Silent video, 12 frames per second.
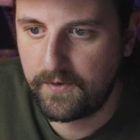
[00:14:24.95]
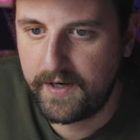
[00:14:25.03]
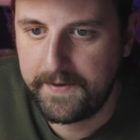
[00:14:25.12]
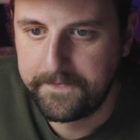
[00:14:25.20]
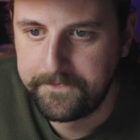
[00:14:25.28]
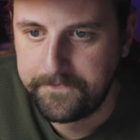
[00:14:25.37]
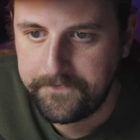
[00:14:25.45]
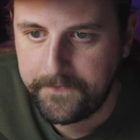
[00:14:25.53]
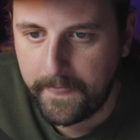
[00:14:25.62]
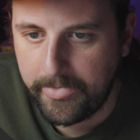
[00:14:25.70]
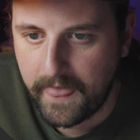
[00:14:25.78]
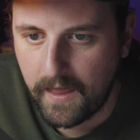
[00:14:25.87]
great.
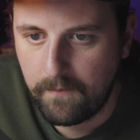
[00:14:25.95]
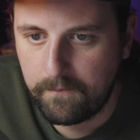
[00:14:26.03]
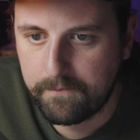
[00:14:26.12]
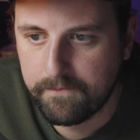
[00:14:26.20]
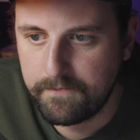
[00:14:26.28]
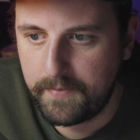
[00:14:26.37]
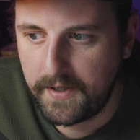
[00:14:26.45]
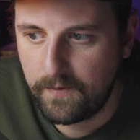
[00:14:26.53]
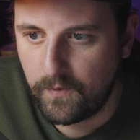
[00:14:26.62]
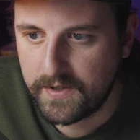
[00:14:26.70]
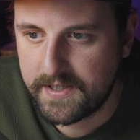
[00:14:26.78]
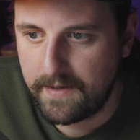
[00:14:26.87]

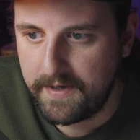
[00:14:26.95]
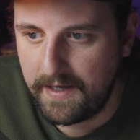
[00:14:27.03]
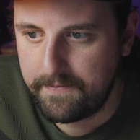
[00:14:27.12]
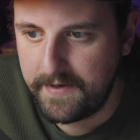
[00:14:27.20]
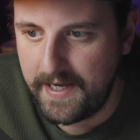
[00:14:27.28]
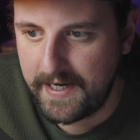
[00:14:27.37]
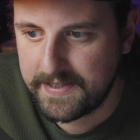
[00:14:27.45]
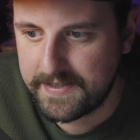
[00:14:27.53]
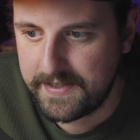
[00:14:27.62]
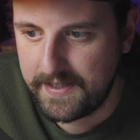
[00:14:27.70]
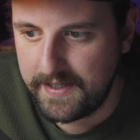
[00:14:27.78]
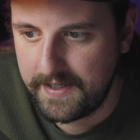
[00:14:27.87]
But what's coming up next